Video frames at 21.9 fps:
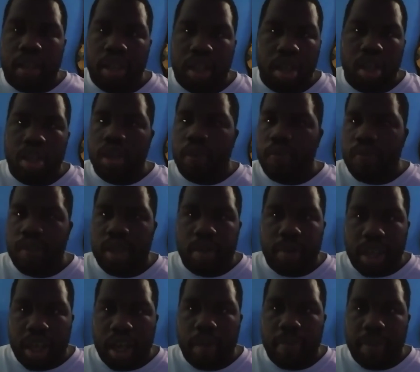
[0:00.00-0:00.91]
It's all that
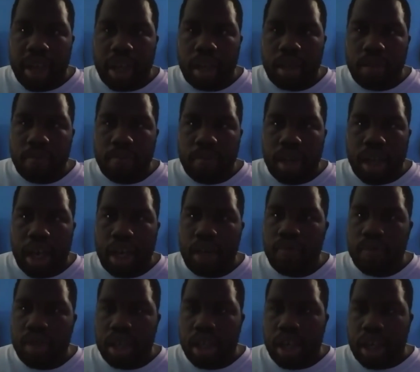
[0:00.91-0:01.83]
went to title back.
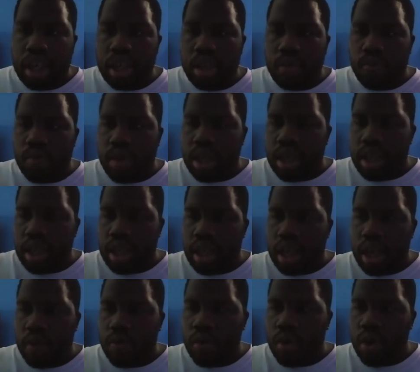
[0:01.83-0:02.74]
I just want
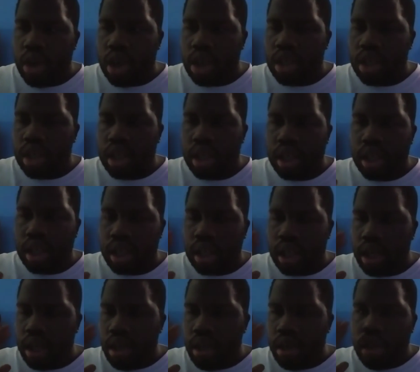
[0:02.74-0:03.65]
Nikki Cross to
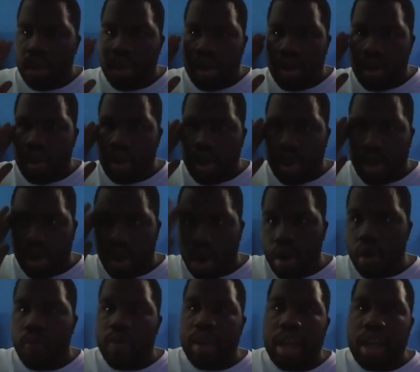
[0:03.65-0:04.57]
just go